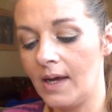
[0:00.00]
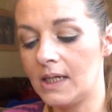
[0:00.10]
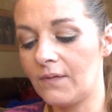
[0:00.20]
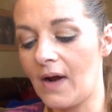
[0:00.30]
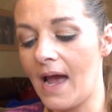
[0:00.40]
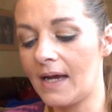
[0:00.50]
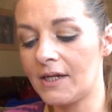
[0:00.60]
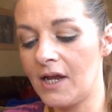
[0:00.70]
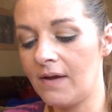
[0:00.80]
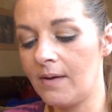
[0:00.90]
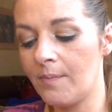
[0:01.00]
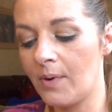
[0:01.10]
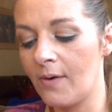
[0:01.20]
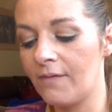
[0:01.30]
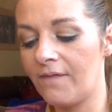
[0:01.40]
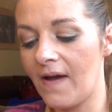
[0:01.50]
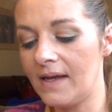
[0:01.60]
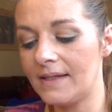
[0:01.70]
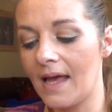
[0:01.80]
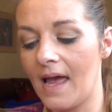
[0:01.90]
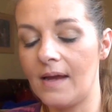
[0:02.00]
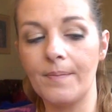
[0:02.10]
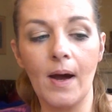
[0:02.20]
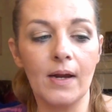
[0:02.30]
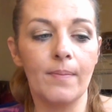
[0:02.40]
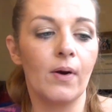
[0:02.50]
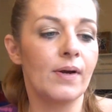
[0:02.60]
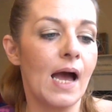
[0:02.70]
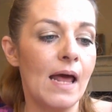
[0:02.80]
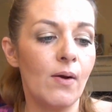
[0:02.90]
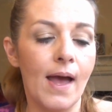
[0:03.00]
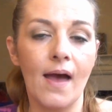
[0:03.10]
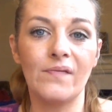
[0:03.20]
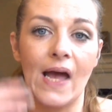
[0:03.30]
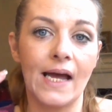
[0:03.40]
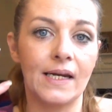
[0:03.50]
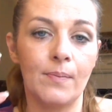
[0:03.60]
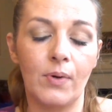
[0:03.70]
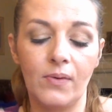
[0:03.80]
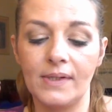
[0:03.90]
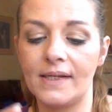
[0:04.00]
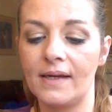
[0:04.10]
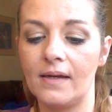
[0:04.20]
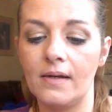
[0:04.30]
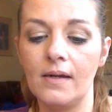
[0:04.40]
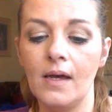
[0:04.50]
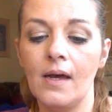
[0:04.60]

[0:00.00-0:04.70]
It's for acne-prone face and body bar. Now, I don't have acne-prone skin.